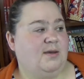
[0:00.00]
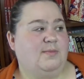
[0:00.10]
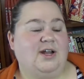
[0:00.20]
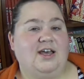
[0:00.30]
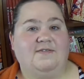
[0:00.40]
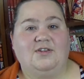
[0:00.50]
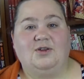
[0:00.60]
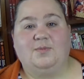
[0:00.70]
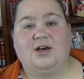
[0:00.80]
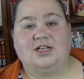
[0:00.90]
but I have the
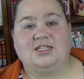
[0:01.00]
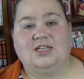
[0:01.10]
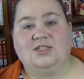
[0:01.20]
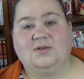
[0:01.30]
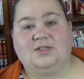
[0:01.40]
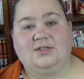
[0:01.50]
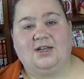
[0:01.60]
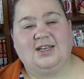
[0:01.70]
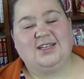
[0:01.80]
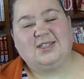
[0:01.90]
new box set, so
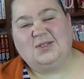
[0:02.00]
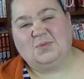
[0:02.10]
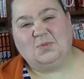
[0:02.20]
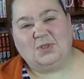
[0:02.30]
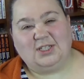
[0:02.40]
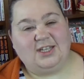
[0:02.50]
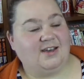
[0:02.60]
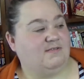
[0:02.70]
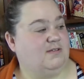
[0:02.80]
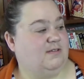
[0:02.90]
I guess I don't really
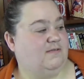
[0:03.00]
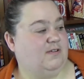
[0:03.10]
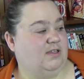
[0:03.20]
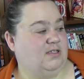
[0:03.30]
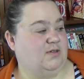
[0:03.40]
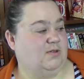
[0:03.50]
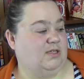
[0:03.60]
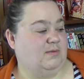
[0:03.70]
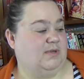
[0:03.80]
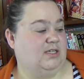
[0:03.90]
have to fill this hole
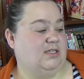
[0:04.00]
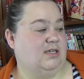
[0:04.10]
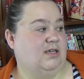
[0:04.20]
in, but